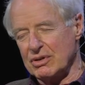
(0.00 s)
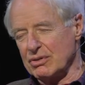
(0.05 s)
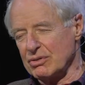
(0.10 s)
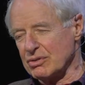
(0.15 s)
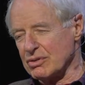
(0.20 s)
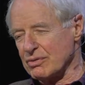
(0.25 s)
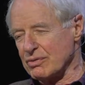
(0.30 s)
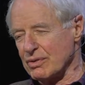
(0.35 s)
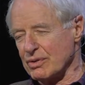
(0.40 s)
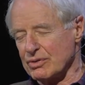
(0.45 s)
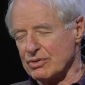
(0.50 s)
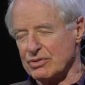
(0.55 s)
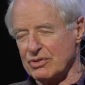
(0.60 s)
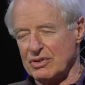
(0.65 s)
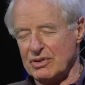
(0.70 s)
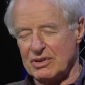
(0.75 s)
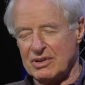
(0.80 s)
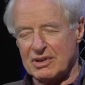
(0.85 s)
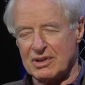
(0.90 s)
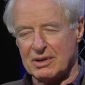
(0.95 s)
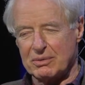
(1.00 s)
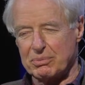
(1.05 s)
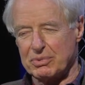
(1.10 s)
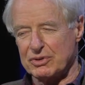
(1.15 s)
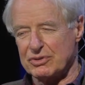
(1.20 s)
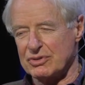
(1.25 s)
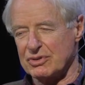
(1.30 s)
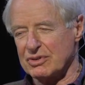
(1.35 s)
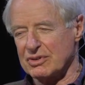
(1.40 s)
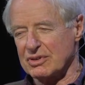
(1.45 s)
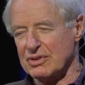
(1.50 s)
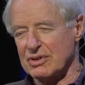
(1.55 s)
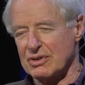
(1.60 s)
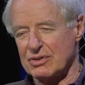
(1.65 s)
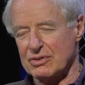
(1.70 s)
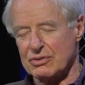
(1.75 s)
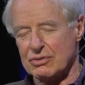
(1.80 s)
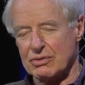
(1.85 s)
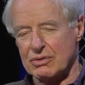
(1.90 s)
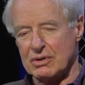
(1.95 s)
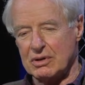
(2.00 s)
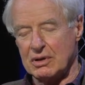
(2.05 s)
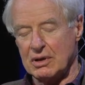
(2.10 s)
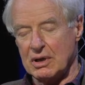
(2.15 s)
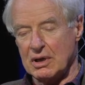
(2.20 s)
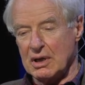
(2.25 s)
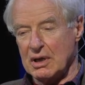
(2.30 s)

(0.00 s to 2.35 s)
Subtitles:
university campus in the country,